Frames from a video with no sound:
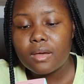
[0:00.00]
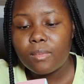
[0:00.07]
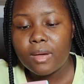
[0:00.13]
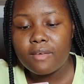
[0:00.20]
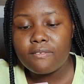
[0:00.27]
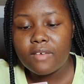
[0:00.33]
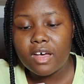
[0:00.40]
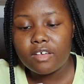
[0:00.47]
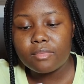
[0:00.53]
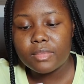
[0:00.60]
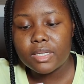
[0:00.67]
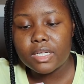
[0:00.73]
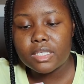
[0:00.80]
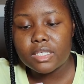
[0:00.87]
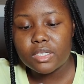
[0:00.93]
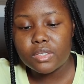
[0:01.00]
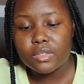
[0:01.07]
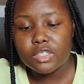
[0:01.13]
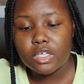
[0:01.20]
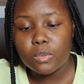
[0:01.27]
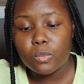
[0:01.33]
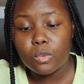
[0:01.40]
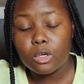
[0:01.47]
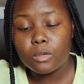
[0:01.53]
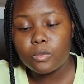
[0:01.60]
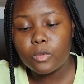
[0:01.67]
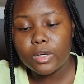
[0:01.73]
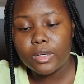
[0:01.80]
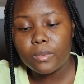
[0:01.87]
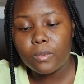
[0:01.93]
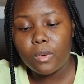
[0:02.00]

Wait 5 minutes and use a warm, wet